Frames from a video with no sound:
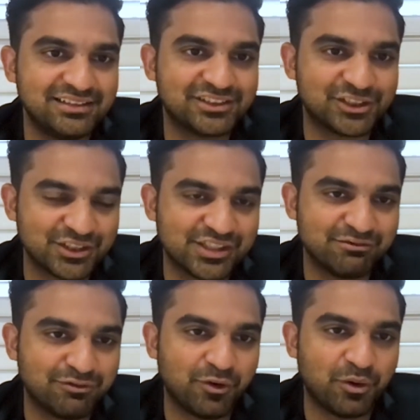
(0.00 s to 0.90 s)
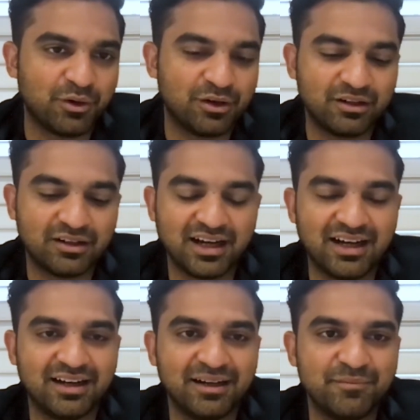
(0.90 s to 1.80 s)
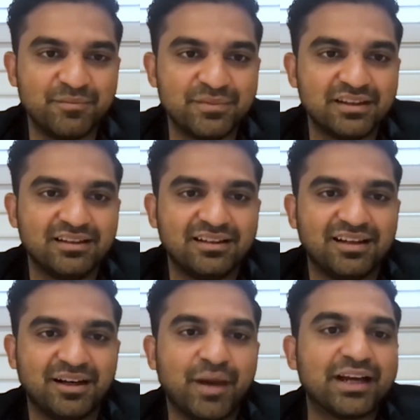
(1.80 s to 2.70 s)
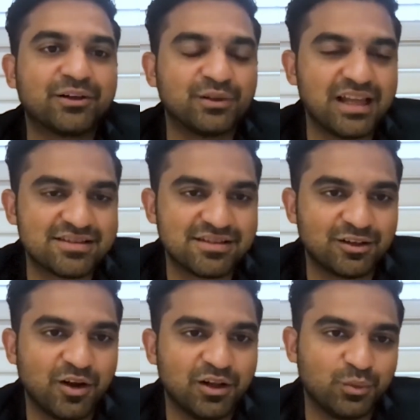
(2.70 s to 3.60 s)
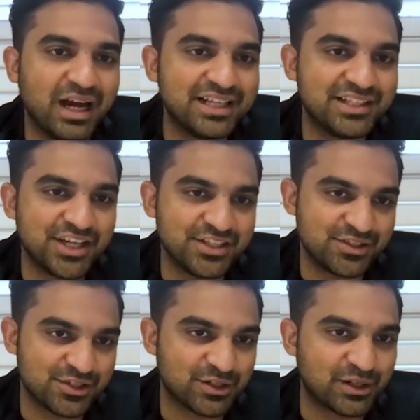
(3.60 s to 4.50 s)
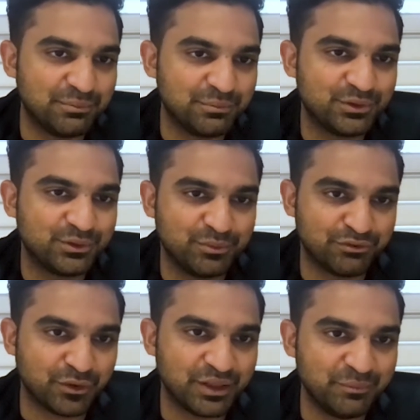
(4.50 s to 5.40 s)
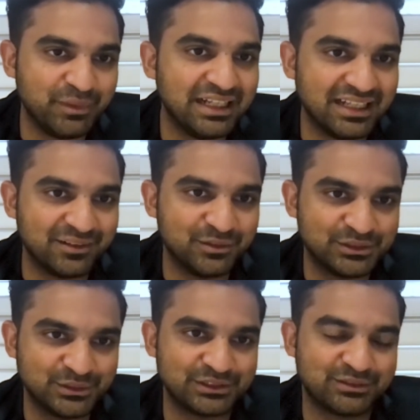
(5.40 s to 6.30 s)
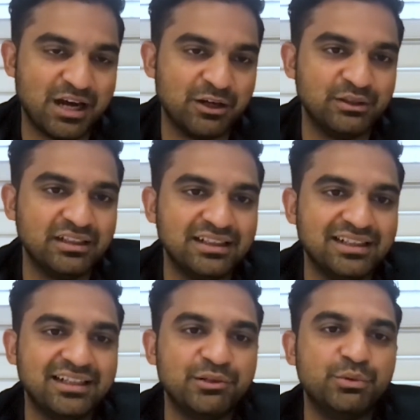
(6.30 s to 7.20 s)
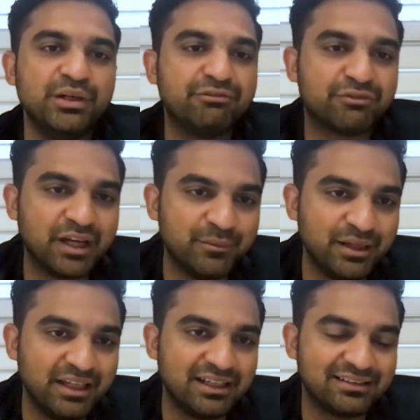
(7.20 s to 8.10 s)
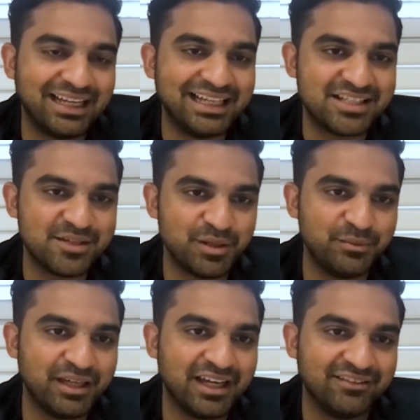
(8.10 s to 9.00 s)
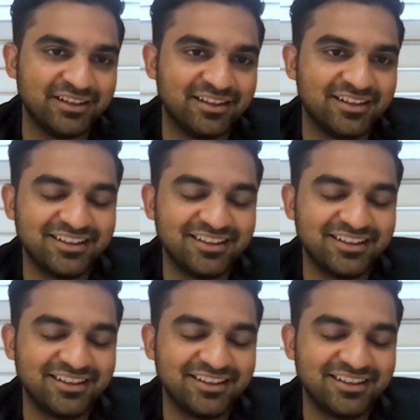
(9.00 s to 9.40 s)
searching for a micro lesson called "Why Change the Script" before their meeting, which was around reframing the HCP behavior.